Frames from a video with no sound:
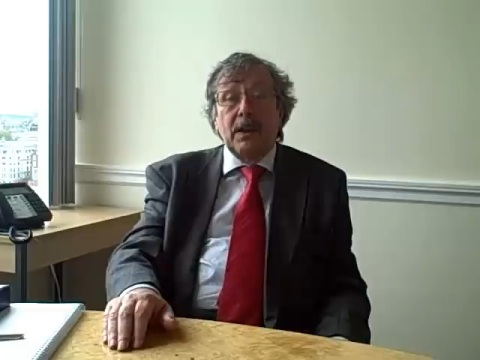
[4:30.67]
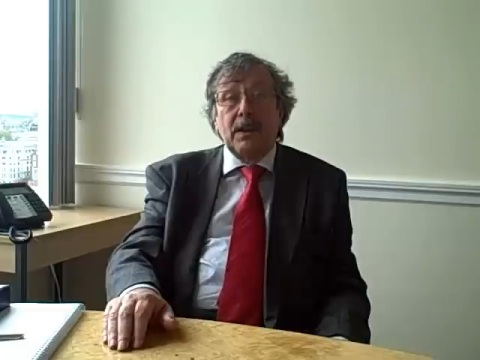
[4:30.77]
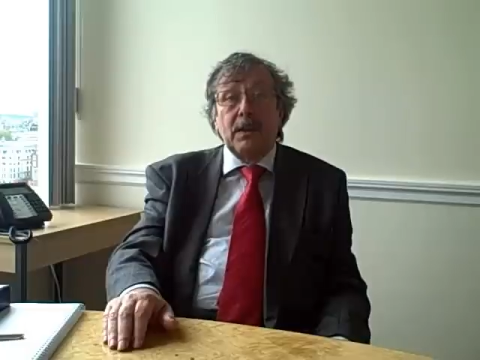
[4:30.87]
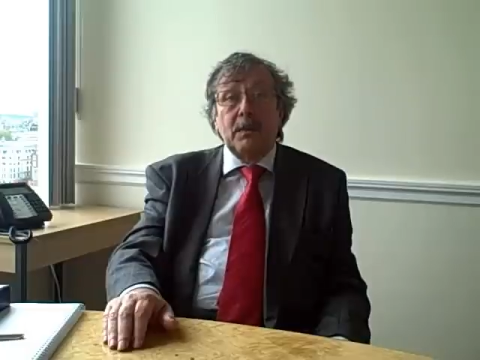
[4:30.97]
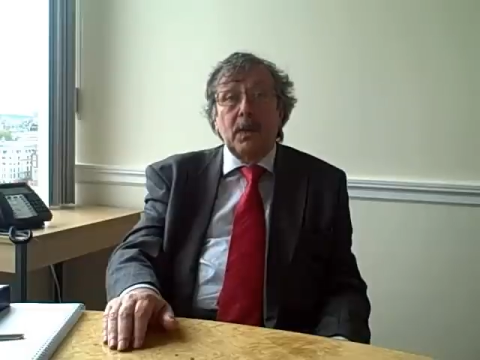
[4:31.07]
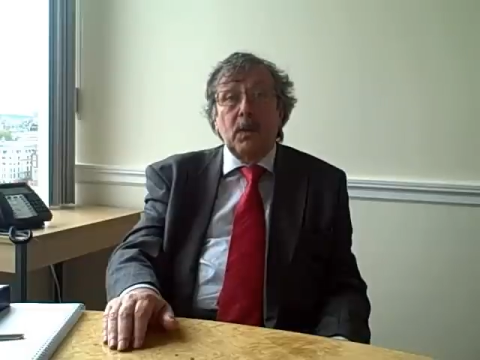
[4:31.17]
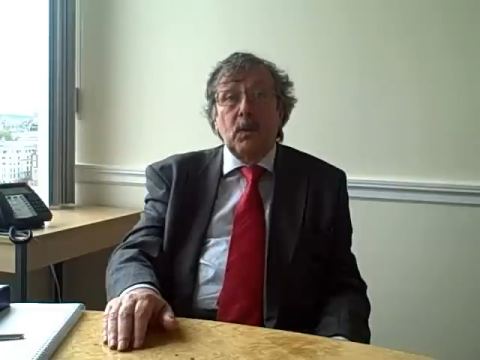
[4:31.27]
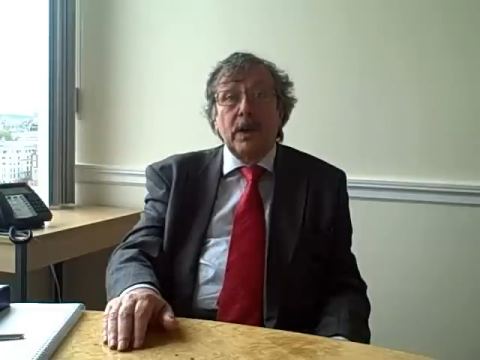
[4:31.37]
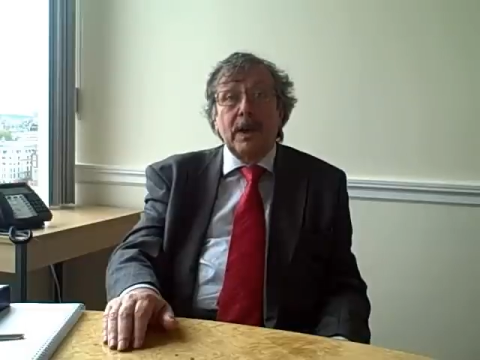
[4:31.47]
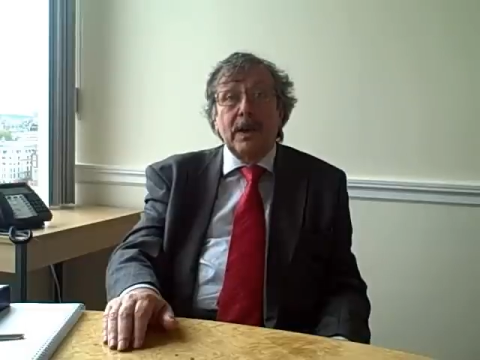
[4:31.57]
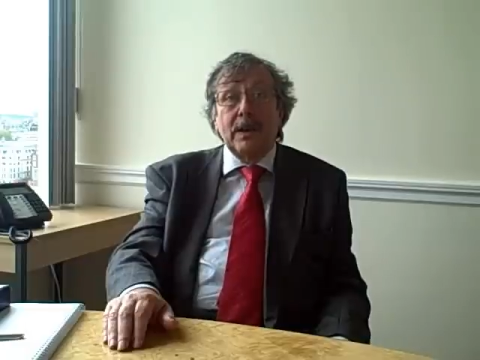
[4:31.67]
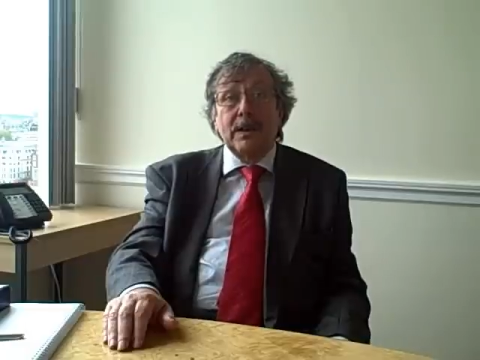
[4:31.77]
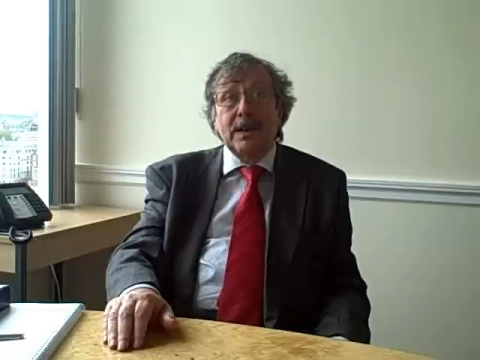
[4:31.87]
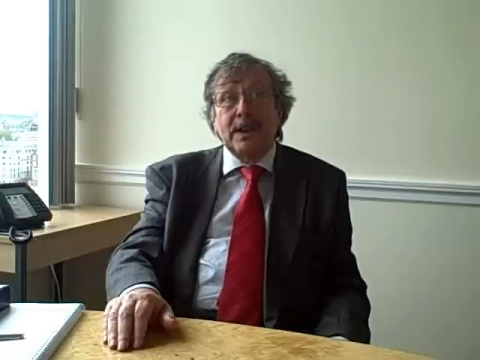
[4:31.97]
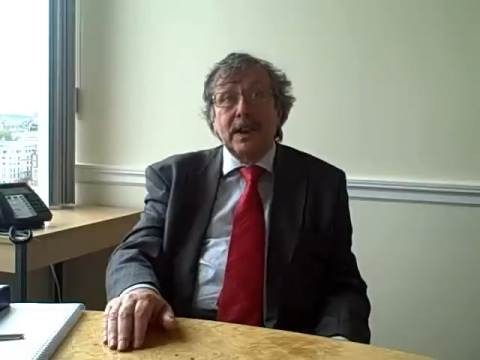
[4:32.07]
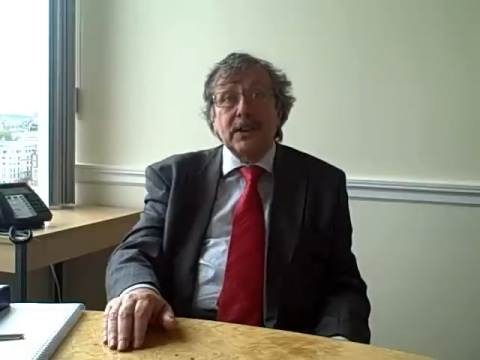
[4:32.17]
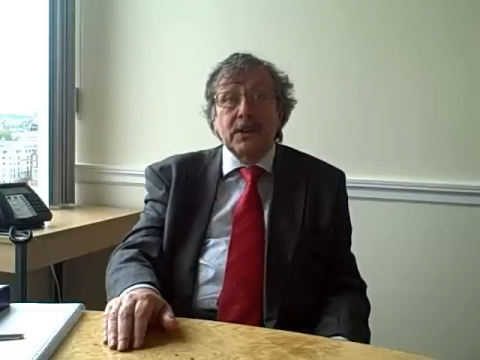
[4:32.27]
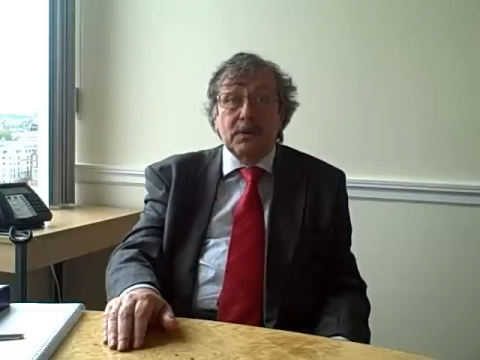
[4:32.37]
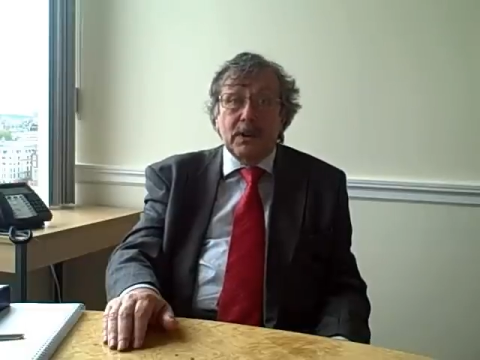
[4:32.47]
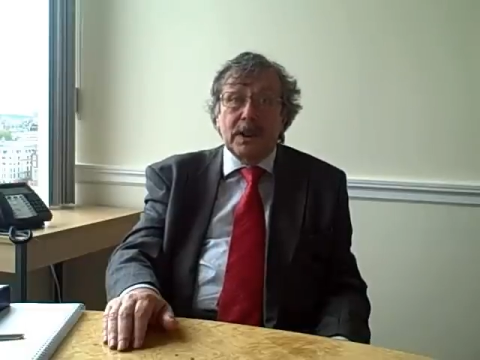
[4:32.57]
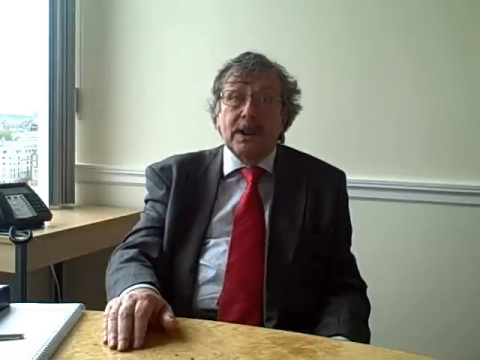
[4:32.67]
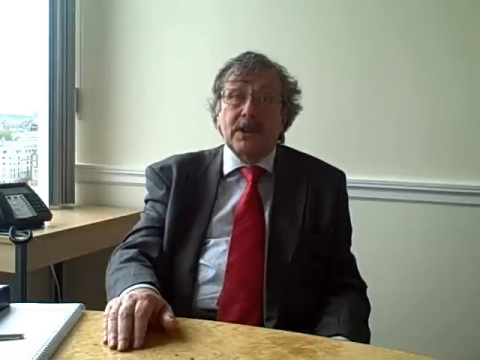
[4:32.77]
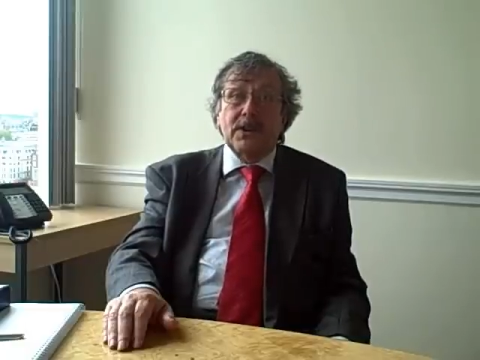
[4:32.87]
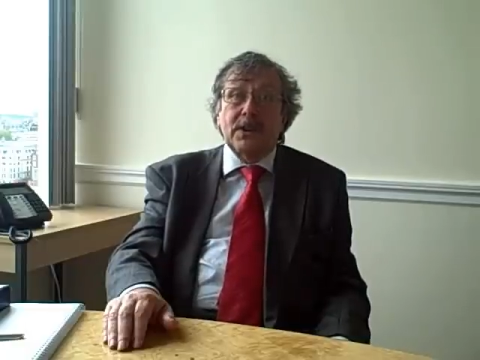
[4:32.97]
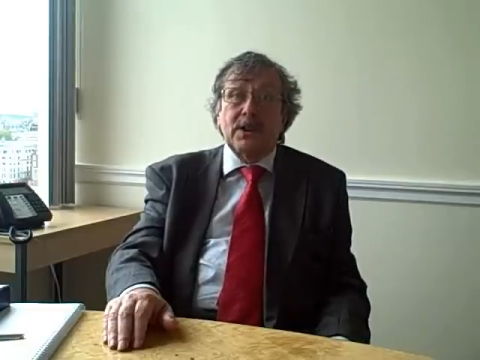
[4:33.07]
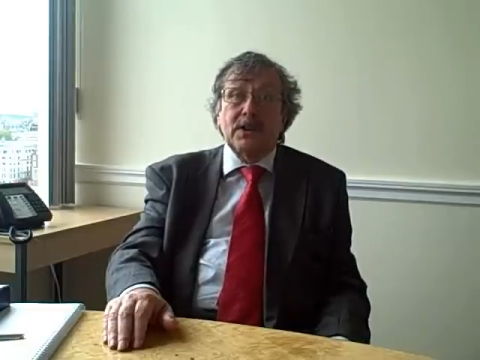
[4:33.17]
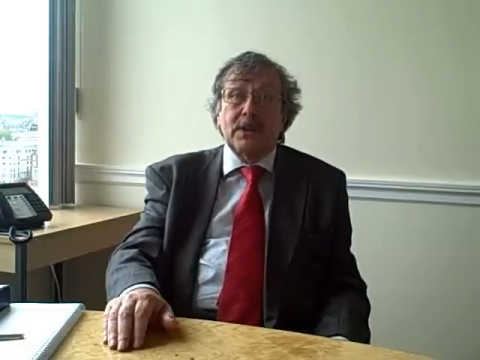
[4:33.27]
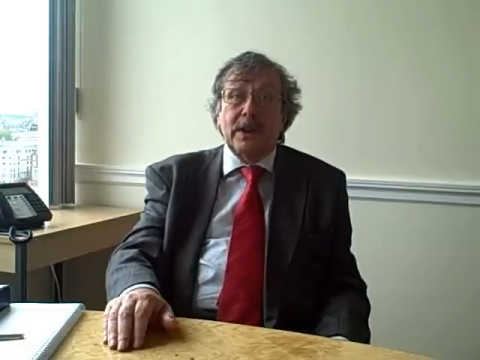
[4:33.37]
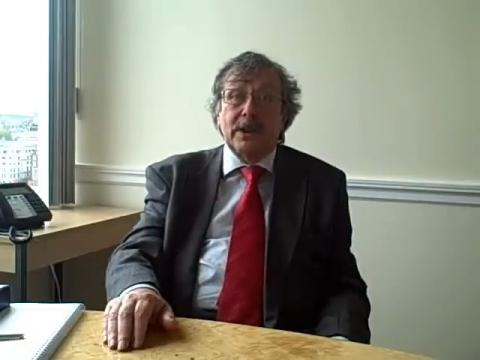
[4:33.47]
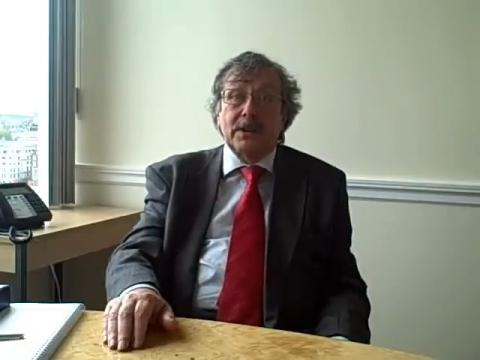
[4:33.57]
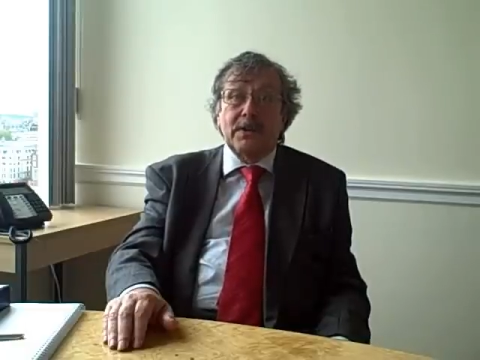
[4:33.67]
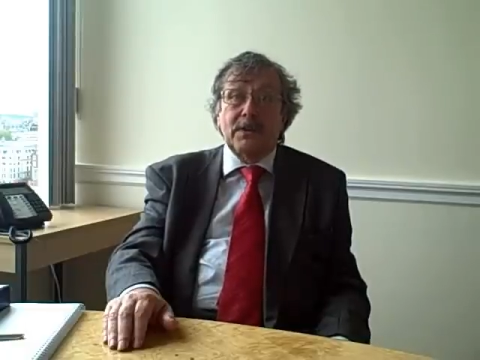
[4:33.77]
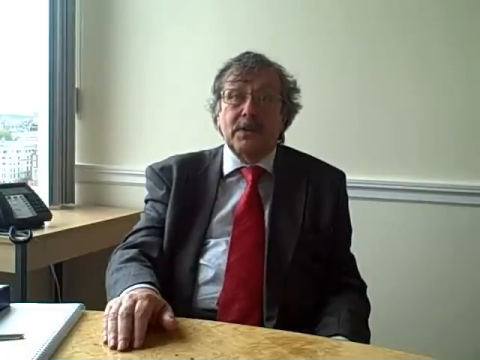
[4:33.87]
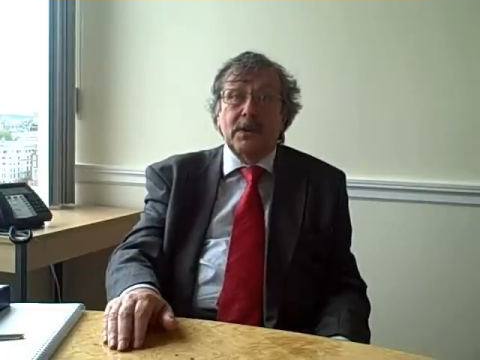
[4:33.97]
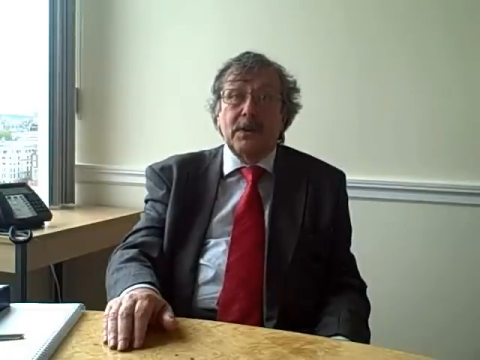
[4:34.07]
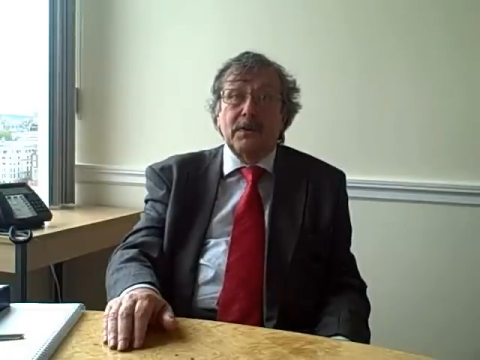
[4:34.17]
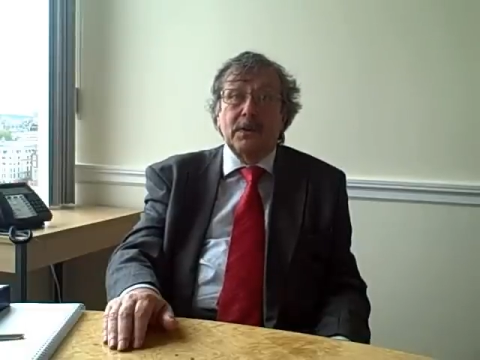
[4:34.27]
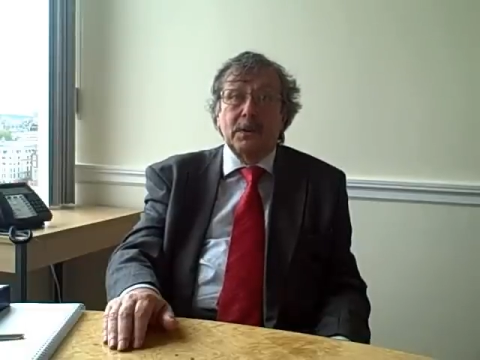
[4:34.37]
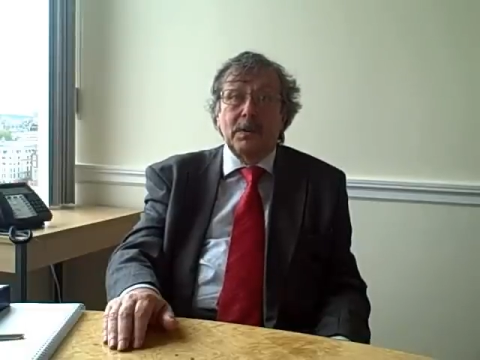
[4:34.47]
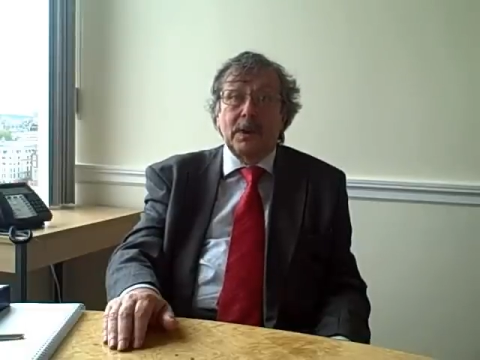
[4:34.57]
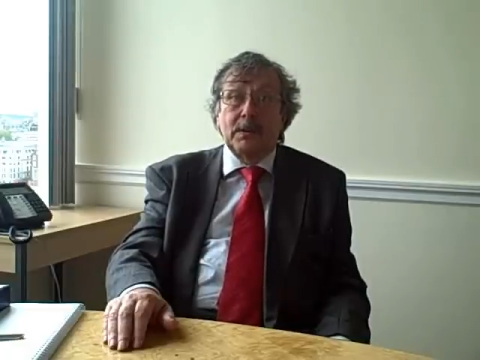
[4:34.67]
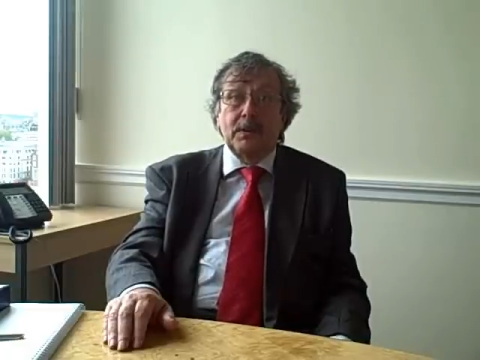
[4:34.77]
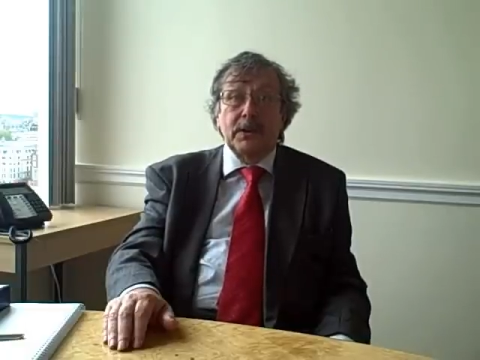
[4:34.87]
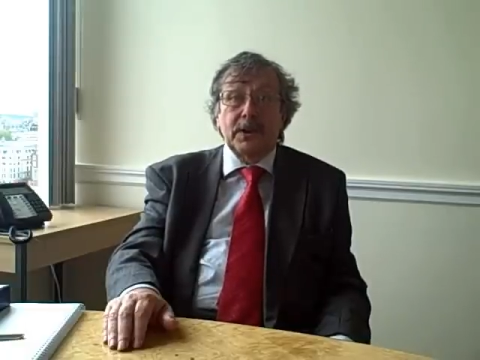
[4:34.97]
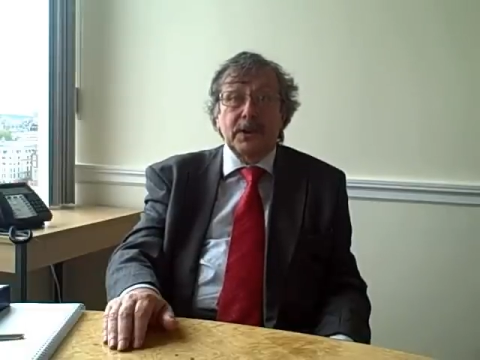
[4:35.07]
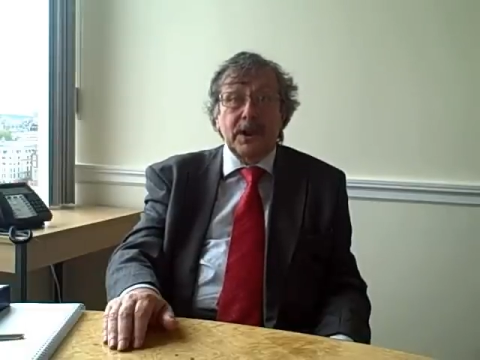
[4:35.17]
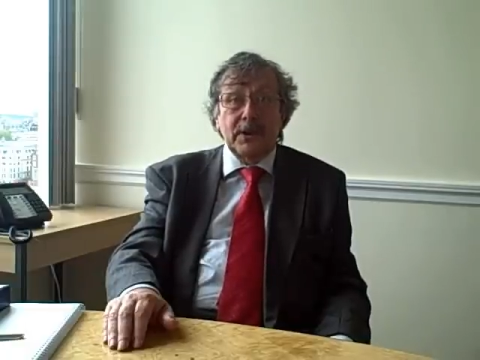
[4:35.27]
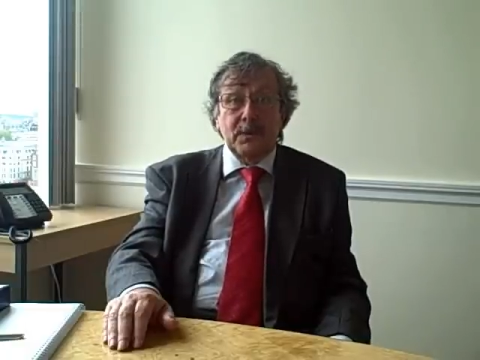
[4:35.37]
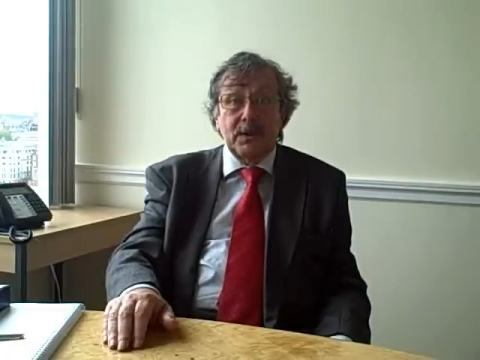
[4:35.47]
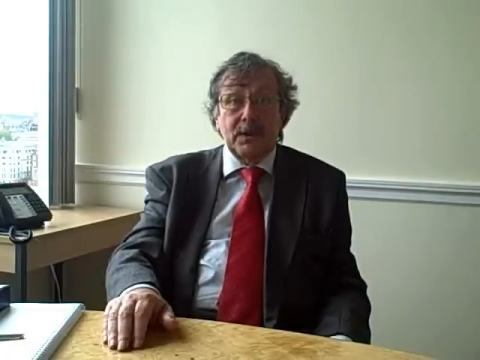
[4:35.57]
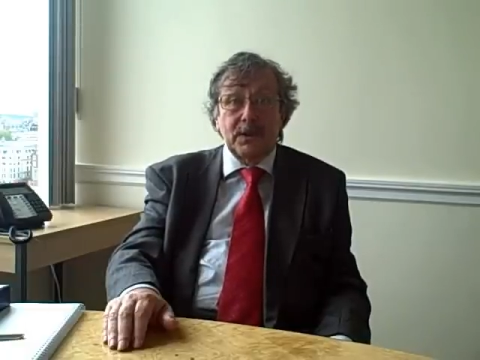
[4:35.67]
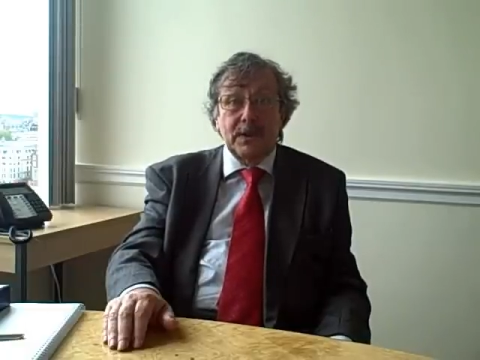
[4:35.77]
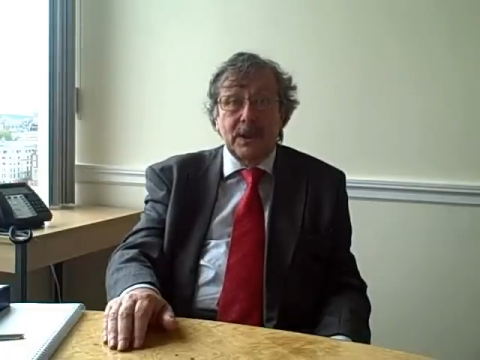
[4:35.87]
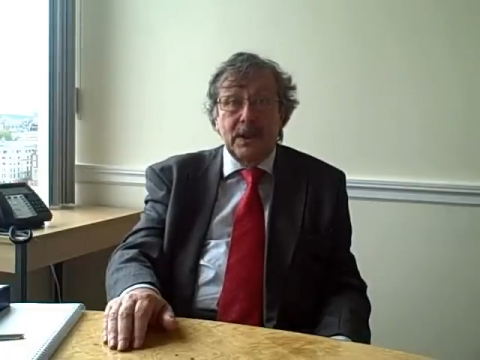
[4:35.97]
um, where it's unrealistic to ask for a full-blown risk assessment.